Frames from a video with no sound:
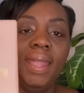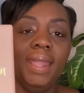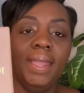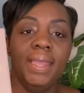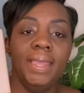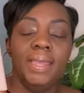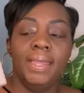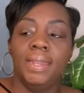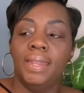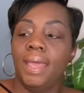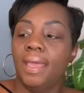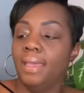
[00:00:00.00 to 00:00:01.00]

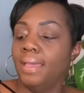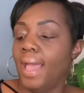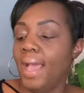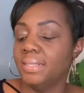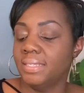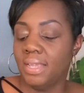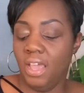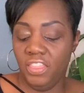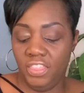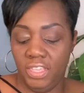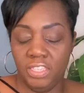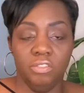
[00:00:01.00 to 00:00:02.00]
and I saw
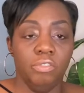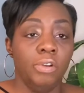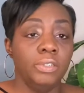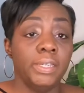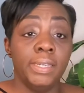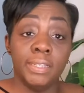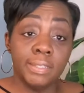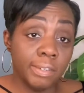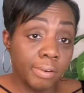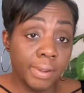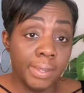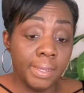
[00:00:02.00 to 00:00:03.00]
this scrolling
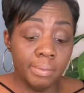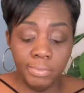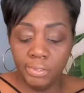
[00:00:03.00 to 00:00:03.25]
Instagram.